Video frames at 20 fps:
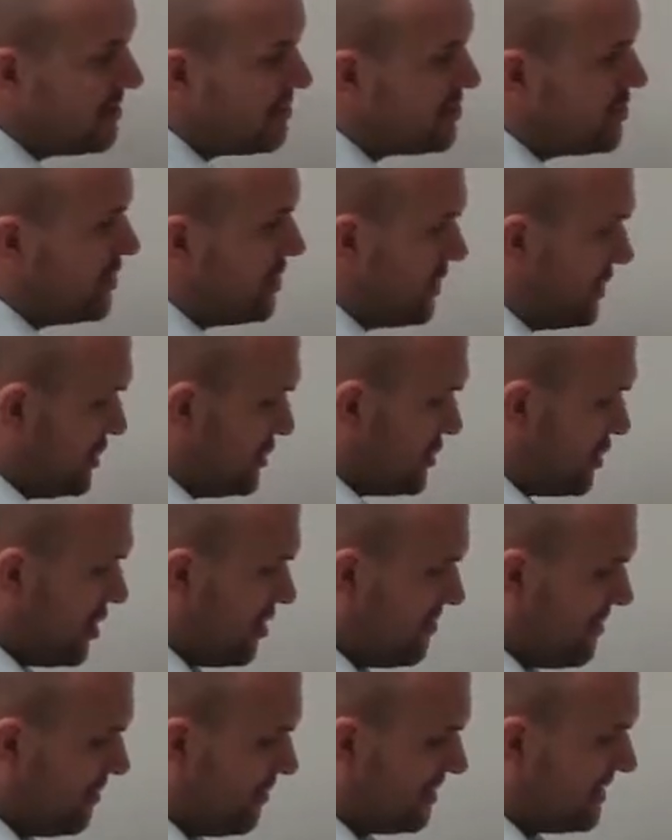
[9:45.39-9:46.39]
So to
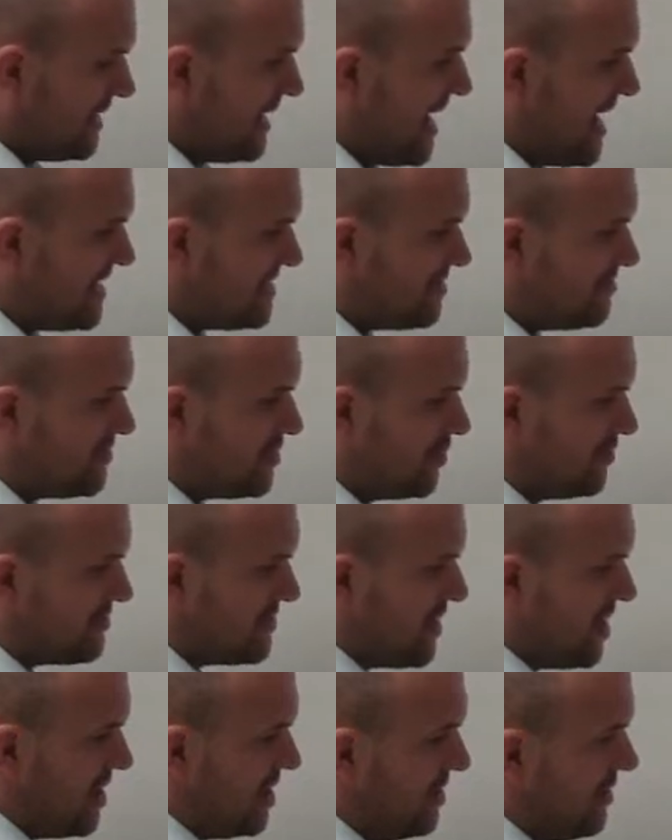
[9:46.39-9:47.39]
determine what the asymptotes
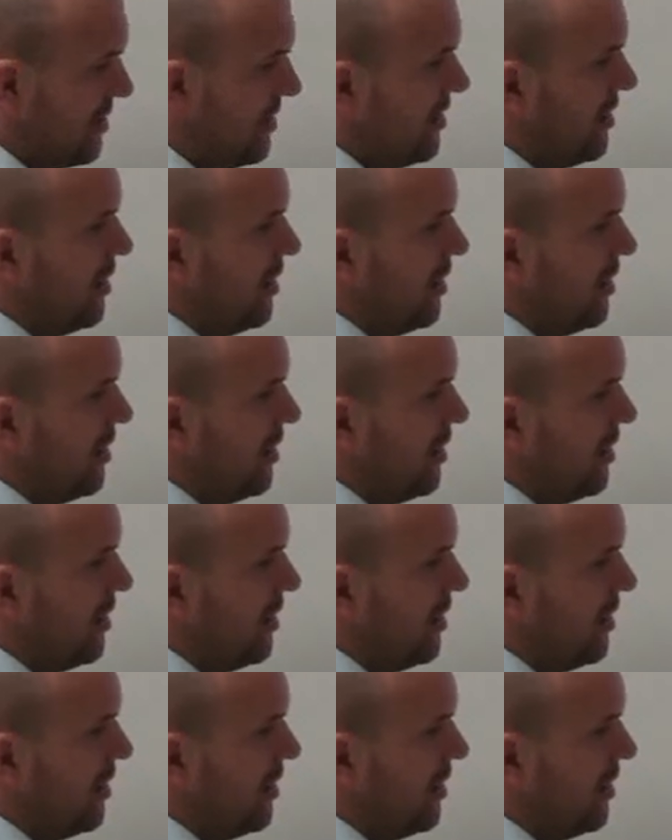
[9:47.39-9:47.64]
are,